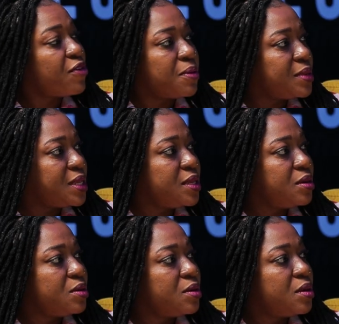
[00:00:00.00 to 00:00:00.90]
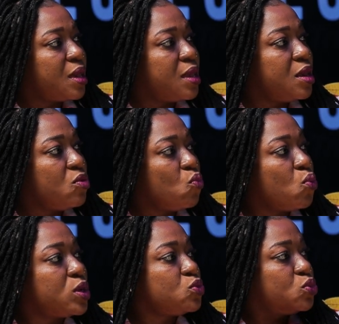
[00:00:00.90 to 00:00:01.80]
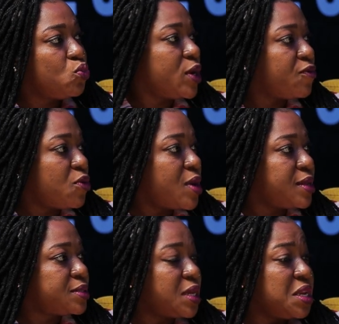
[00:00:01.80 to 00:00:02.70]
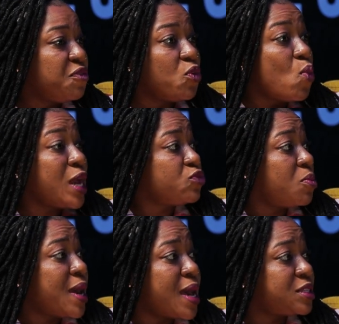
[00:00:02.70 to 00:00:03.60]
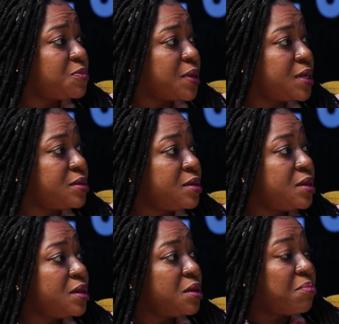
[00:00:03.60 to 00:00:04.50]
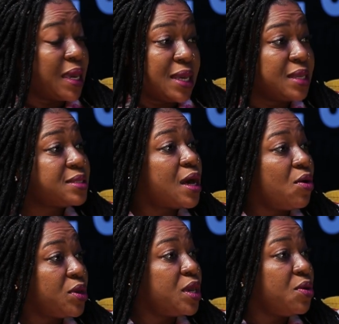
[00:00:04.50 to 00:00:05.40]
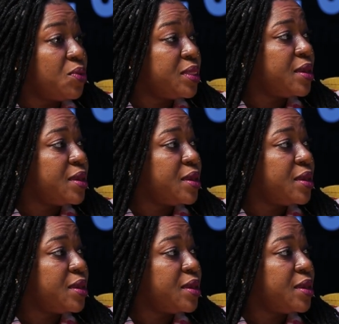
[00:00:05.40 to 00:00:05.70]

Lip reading: family mm-hmm. and then what would work for us. And if it works for my husband, my kids are okay with it.